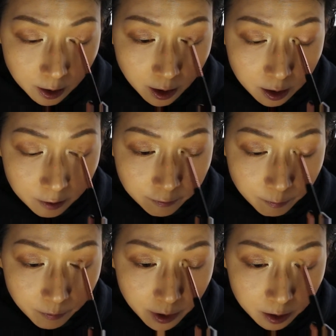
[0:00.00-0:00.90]
kind of
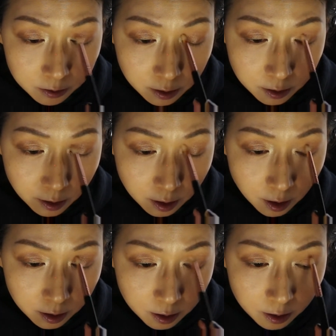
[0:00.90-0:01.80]
melt the
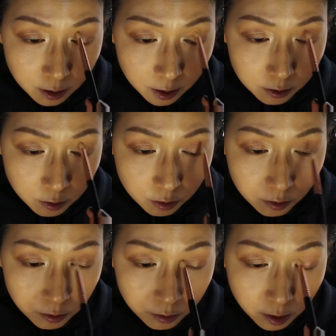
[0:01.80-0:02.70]
color
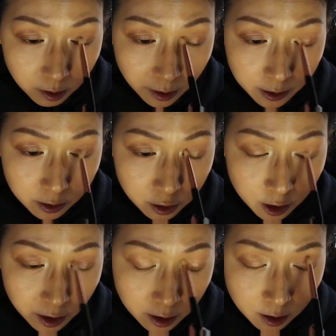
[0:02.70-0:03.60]
into the lid
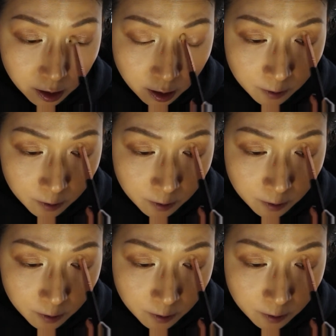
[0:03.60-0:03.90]
shade.